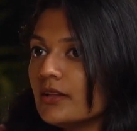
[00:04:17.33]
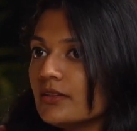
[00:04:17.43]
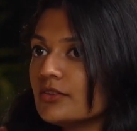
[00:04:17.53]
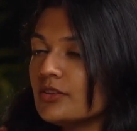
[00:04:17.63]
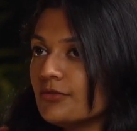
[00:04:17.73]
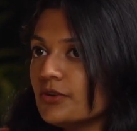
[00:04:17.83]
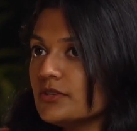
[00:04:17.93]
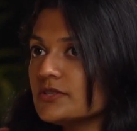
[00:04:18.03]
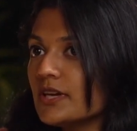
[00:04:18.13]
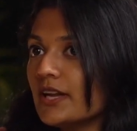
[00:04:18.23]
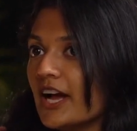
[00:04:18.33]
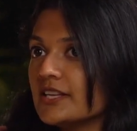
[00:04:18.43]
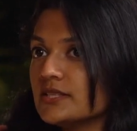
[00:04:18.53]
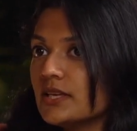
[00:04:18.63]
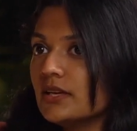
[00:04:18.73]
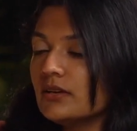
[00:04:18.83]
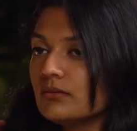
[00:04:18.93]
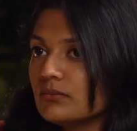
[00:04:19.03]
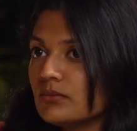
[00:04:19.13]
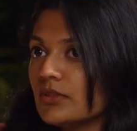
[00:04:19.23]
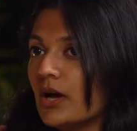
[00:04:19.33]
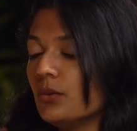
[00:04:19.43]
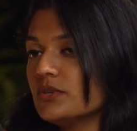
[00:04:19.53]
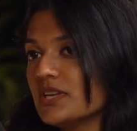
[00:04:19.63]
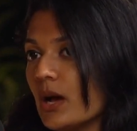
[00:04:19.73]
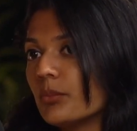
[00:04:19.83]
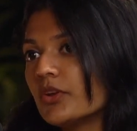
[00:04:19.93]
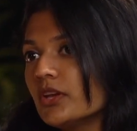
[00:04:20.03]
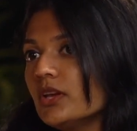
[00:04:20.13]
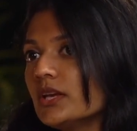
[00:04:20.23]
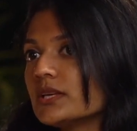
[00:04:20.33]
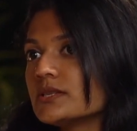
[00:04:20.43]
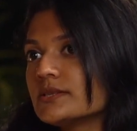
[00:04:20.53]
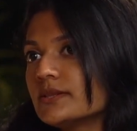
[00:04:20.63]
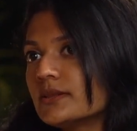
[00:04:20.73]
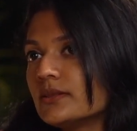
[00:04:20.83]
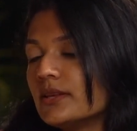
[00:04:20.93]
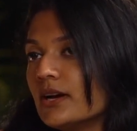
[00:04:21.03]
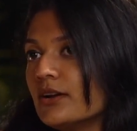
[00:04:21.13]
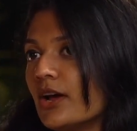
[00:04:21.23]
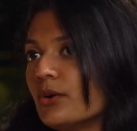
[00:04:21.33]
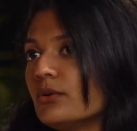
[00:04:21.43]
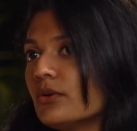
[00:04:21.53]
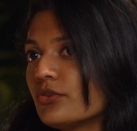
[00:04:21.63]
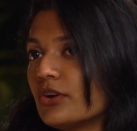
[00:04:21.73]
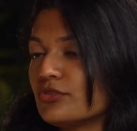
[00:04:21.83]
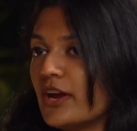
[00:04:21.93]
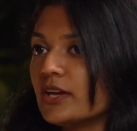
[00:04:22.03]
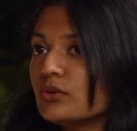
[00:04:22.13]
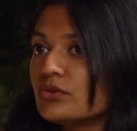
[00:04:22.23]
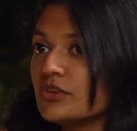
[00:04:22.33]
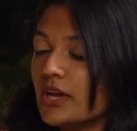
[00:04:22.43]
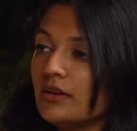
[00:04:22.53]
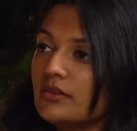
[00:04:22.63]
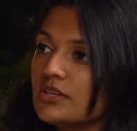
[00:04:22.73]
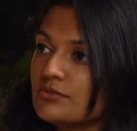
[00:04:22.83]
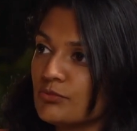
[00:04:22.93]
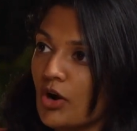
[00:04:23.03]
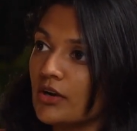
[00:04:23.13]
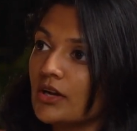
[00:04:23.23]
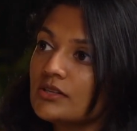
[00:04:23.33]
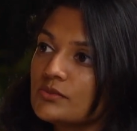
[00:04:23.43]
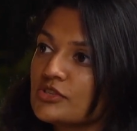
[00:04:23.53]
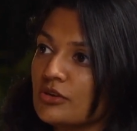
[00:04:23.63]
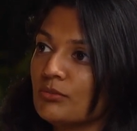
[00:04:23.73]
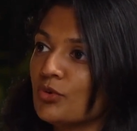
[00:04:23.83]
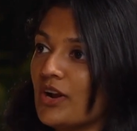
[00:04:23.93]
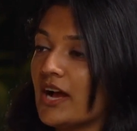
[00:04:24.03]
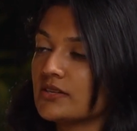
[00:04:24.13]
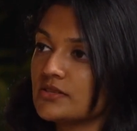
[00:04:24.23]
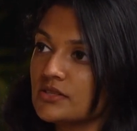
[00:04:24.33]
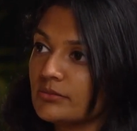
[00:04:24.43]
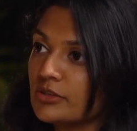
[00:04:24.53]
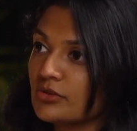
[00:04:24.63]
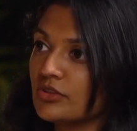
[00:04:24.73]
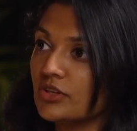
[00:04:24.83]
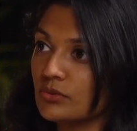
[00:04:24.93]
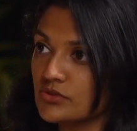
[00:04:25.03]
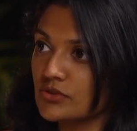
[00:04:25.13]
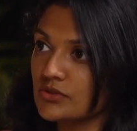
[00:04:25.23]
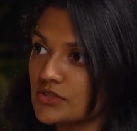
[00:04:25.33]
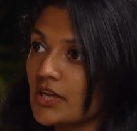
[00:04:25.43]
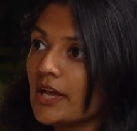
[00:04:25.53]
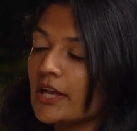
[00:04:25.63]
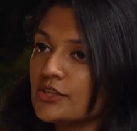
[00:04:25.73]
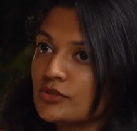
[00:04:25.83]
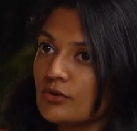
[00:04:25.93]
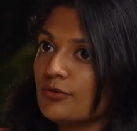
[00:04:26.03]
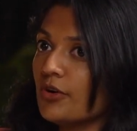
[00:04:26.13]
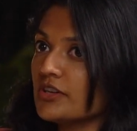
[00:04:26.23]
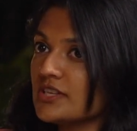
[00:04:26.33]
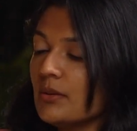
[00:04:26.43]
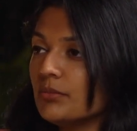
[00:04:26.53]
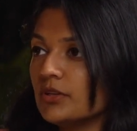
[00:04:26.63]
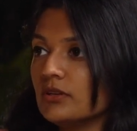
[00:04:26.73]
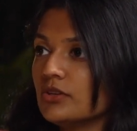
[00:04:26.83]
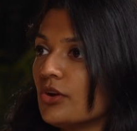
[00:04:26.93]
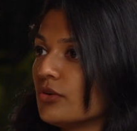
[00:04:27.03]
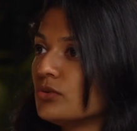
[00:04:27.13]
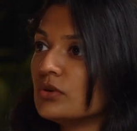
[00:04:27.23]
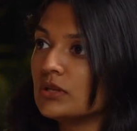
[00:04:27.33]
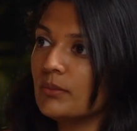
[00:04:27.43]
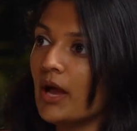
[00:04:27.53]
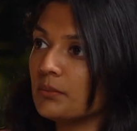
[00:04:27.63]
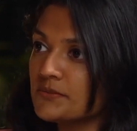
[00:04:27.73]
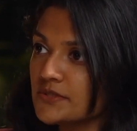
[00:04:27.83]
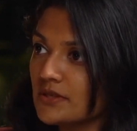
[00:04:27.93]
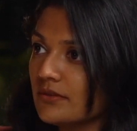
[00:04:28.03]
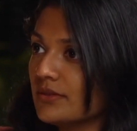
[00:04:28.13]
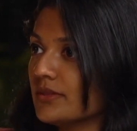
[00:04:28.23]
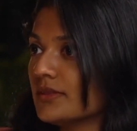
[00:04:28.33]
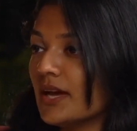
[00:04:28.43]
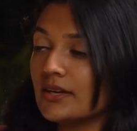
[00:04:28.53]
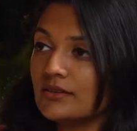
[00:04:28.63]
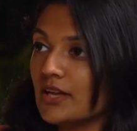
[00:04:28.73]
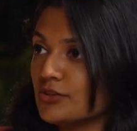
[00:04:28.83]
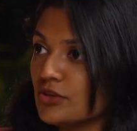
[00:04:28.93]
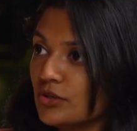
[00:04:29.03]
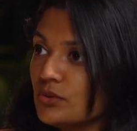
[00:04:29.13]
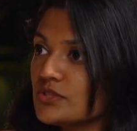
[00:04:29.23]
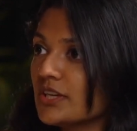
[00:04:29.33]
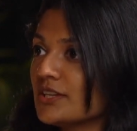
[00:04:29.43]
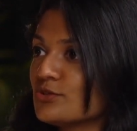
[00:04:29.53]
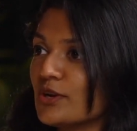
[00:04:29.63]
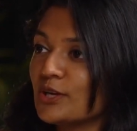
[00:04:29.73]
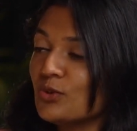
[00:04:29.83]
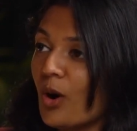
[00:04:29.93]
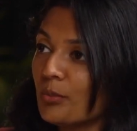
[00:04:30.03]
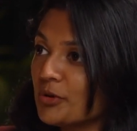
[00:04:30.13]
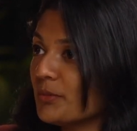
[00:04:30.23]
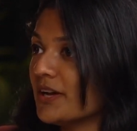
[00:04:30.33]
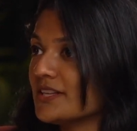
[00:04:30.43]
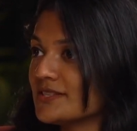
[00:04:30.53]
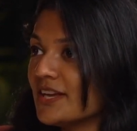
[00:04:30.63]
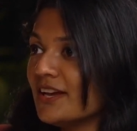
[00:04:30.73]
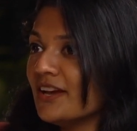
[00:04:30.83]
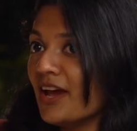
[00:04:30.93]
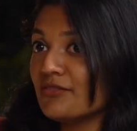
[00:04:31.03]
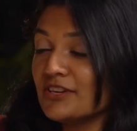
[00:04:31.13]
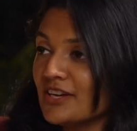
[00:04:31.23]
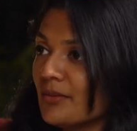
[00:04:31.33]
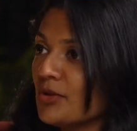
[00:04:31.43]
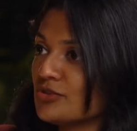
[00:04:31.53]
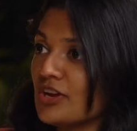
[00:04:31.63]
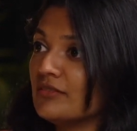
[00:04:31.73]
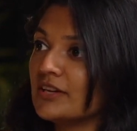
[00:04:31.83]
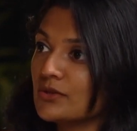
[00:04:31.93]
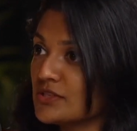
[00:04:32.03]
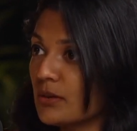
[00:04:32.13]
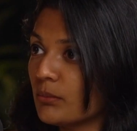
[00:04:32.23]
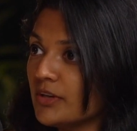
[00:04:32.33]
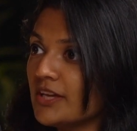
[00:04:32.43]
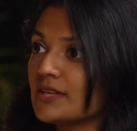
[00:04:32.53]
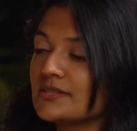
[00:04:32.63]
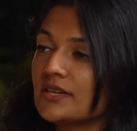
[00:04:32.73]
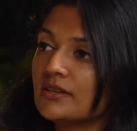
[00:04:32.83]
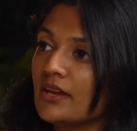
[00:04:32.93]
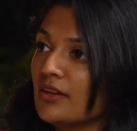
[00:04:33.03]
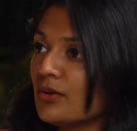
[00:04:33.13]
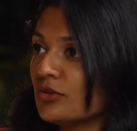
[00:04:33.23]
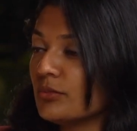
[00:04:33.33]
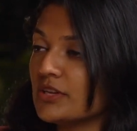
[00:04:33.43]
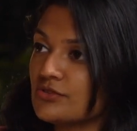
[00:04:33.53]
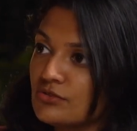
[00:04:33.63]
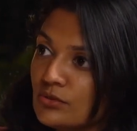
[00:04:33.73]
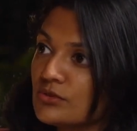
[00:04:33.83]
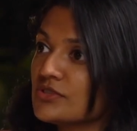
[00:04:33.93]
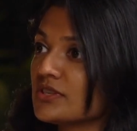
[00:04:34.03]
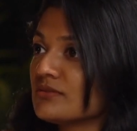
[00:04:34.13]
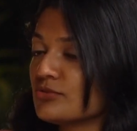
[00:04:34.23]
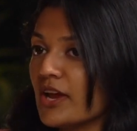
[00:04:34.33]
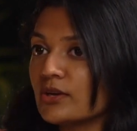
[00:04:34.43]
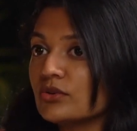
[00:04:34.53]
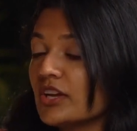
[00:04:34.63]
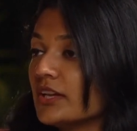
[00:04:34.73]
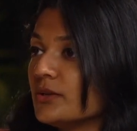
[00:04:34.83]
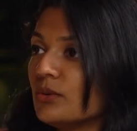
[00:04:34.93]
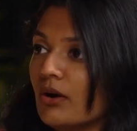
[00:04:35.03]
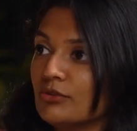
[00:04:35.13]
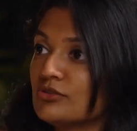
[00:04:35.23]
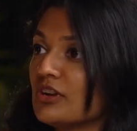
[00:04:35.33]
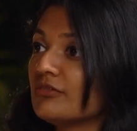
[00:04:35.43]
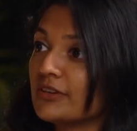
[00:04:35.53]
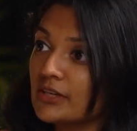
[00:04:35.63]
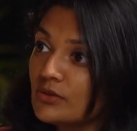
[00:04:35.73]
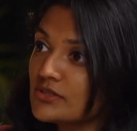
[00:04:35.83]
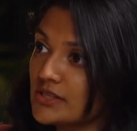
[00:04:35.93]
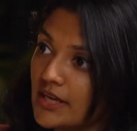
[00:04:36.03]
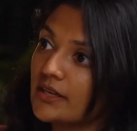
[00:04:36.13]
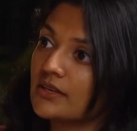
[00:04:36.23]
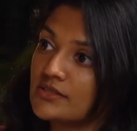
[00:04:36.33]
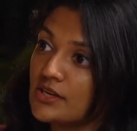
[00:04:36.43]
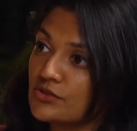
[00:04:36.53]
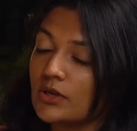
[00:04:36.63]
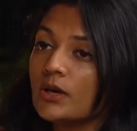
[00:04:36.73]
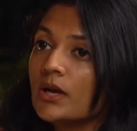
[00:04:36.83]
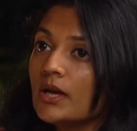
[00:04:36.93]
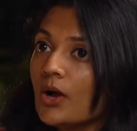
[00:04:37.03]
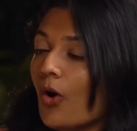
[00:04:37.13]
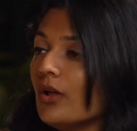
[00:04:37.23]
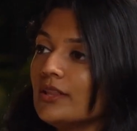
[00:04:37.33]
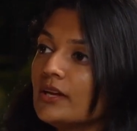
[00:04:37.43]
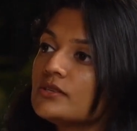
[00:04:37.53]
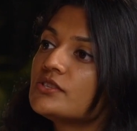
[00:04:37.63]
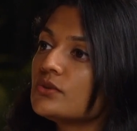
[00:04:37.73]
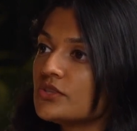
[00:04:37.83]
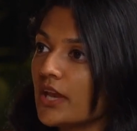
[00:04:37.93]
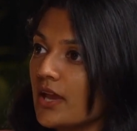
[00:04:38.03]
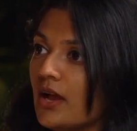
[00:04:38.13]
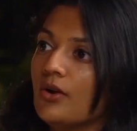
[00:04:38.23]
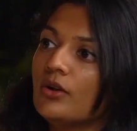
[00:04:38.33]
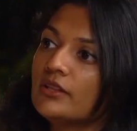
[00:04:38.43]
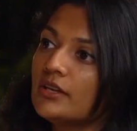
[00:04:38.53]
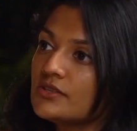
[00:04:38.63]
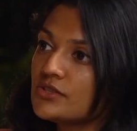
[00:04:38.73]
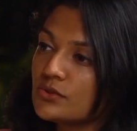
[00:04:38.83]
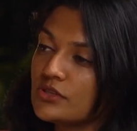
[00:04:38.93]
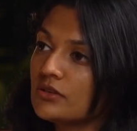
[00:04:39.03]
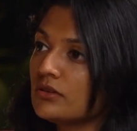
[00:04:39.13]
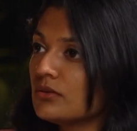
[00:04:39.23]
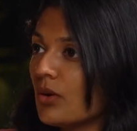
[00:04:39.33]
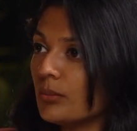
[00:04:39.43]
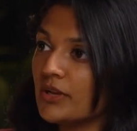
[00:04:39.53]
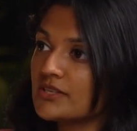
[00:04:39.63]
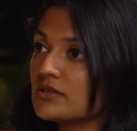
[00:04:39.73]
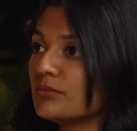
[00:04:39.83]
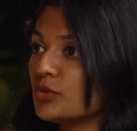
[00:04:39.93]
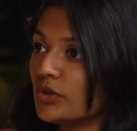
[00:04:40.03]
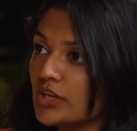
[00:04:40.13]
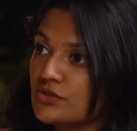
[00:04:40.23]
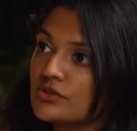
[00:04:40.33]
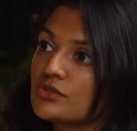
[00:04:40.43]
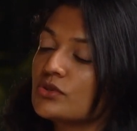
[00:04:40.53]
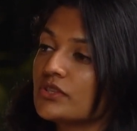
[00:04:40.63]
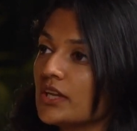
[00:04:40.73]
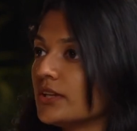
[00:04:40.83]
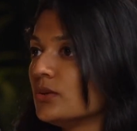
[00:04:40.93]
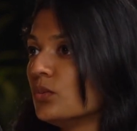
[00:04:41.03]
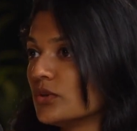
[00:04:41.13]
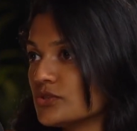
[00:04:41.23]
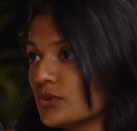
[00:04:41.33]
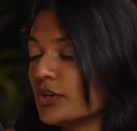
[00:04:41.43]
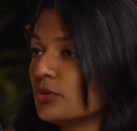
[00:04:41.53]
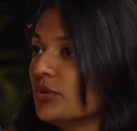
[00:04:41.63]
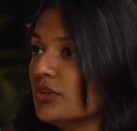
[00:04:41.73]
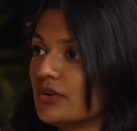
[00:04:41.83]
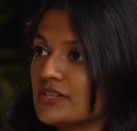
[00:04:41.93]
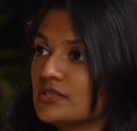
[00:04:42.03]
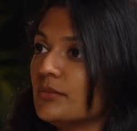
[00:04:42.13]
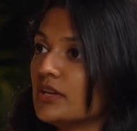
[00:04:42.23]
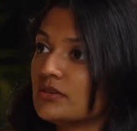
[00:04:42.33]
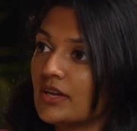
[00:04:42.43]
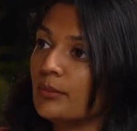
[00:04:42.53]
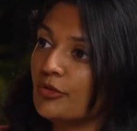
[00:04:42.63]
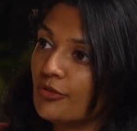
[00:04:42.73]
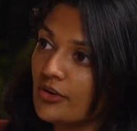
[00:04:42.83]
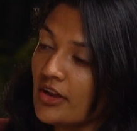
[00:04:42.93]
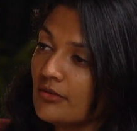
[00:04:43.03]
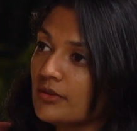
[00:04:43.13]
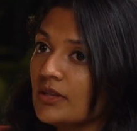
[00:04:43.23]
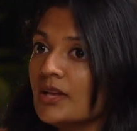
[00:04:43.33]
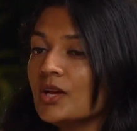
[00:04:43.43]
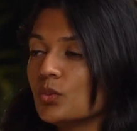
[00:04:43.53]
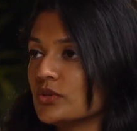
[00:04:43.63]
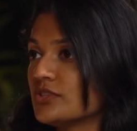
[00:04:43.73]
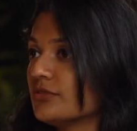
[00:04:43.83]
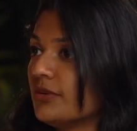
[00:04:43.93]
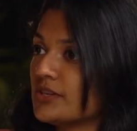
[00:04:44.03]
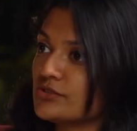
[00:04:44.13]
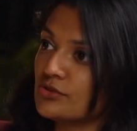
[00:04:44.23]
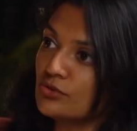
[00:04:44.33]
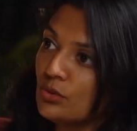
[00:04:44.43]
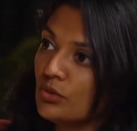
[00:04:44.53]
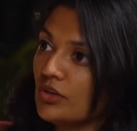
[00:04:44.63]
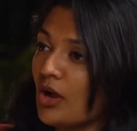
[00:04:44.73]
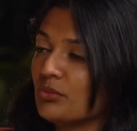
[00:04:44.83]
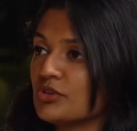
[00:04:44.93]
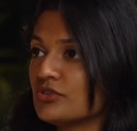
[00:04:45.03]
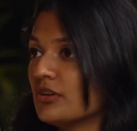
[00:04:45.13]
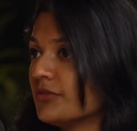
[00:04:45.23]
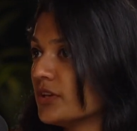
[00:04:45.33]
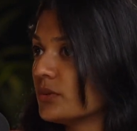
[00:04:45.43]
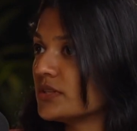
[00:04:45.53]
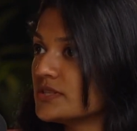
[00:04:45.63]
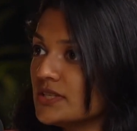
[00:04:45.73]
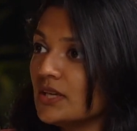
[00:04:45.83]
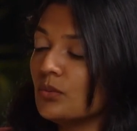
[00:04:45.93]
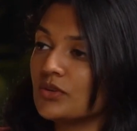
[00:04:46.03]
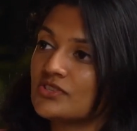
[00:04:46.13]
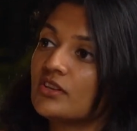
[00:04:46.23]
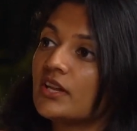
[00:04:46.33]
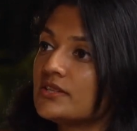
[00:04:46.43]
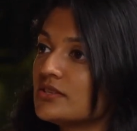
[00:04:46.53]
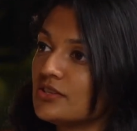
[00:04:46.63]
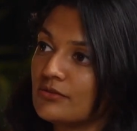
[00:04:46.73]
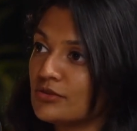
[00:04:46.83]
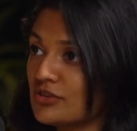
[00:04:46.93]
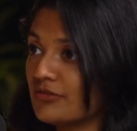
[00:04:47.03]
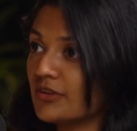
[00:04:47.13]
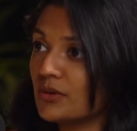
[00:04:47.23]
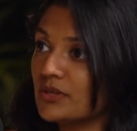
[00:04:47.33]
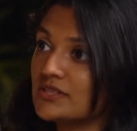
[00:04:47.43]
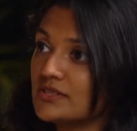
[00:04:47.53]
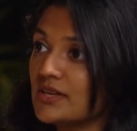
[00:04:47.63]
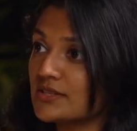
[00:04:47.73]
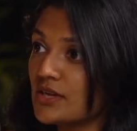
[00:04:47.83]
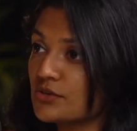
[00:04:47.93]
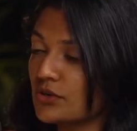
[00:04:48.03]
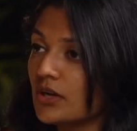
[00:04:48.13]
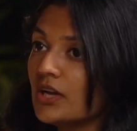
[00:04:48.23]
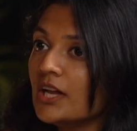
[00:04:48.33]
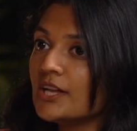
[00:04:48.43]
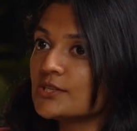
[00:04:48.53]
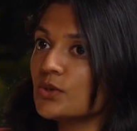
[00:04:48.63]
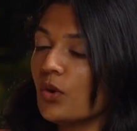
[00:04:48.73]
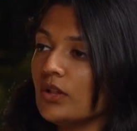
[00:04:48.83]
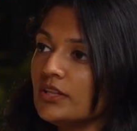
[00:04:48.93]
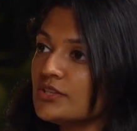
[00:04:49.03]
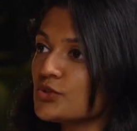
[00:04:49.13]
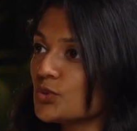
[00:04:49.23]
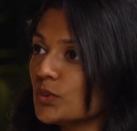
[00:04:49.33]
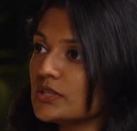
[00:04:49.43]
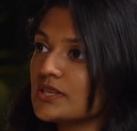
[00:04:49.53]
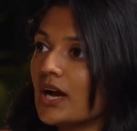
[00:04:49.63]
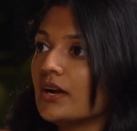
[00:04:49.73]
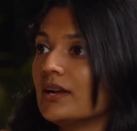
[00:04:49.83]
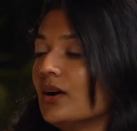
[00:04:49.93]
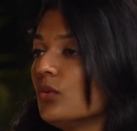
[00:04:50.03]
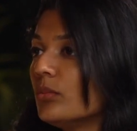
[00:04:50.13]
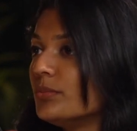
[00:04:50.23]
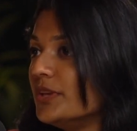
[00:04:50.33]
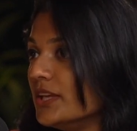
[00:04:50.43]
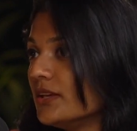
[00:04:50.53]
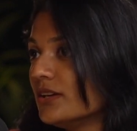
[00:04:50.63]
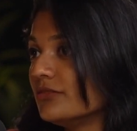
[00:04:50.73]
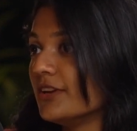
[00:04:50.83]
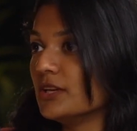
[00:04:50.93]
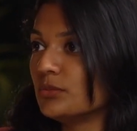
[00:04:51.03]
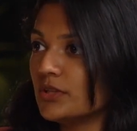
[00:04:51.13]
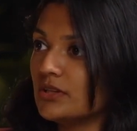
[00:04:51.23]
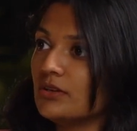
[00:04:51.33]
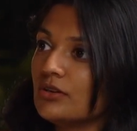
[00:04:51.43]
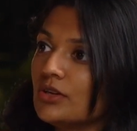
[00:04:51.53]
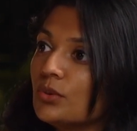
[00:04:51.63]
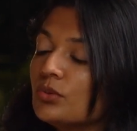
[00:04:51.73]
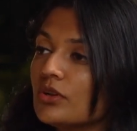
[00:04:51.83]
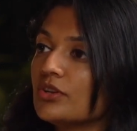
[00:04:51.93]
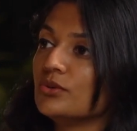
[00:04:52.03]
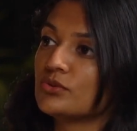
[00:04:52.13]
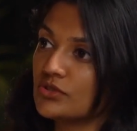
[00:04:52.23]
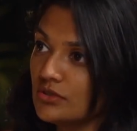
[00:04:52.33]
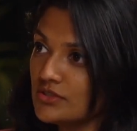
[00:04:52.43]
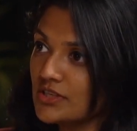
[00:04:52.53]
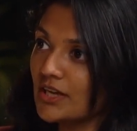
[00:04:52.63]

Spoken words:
The difference that I see now is happening is they are now trying to create these products which are more accessible to the users. So for example, your Google Maps that you're using, it's trying to optimize every time you're traveling to some place and getting you the best routes, trying to tell you how the traffic looks like, etc. All that is using AI. All that is using complex computations to tell you what's going to be your estimated time of arrival, what's the faster route, how much traffic you can see, what's the density of the traffic you can see, etc. So all these tools are now being available to the users.